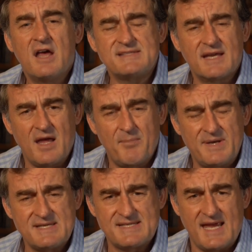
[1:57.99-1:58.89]
As the
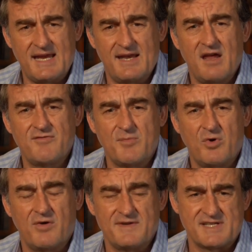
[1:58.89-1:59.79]
company's taken over
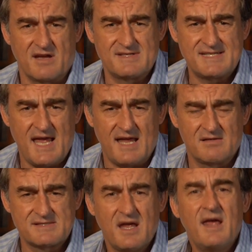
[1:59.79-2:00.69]
more of its own
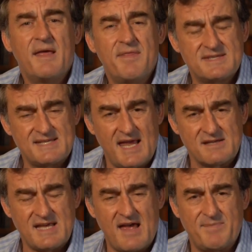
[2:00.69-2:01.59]
sales, the
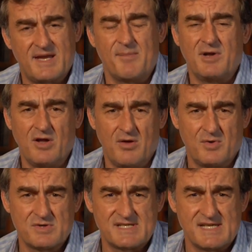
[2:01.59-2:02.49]
sales have become a lot more